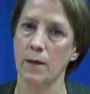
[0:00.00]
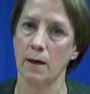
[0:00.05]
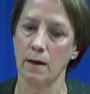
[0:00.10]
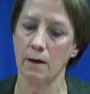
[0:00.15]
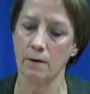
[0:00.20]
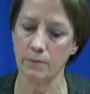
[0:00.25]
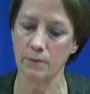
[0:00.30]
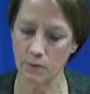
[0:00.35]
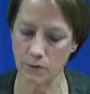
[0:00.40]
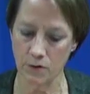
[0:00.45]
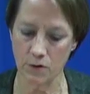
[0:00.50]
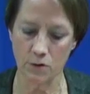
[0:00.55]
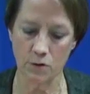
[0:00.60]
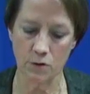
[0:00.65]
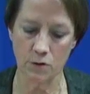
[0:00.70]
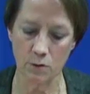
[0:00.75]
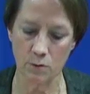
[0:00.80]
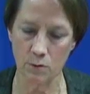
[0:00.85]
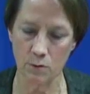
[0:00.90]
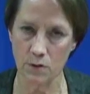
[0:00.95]
behaviors to
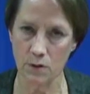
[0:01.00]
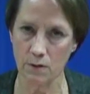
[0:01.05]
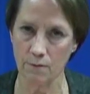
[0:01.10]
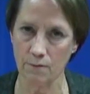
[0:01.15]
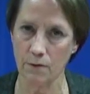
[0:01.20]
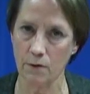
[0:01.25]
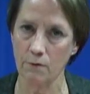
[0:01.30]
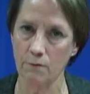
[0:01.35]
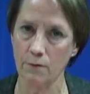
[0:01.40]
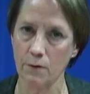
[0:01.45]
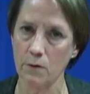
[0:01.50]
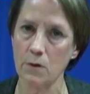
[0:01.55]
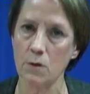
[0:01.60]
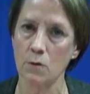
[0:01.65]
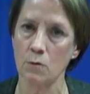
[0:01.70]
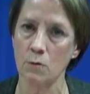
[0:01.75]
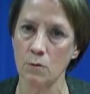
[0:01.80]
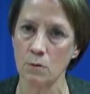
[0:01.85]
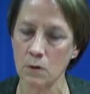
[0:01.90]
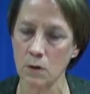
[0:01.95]
students if they're
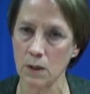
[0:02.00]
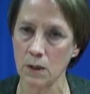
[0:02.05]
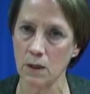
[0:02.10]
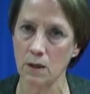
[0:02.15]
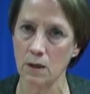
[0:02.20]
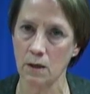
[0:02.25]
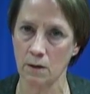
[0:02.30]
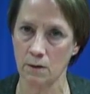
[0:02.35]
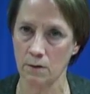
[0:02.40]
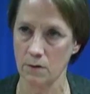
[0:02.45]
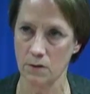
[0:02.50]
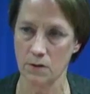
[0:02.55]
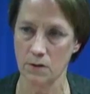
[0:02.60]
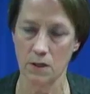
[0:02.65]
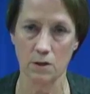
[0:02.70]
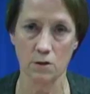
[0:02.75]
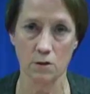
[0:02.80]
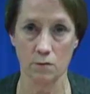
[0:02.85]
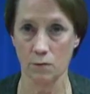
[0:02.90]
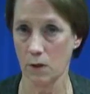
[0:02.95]
very early in the
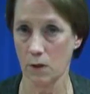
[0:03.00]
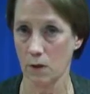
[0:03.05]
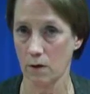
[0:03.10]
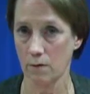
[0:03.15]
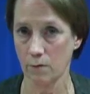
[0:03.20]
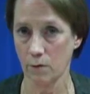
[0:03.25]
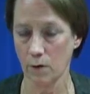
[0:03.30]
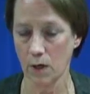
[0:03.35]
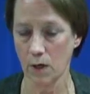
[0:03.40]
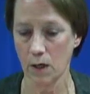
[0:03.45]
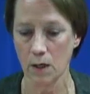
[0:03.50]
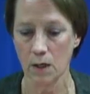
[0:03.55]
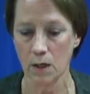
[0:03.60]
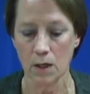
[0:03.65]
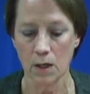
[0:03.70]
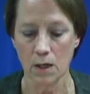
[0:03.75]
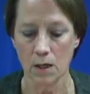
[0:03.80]
stage of recovery.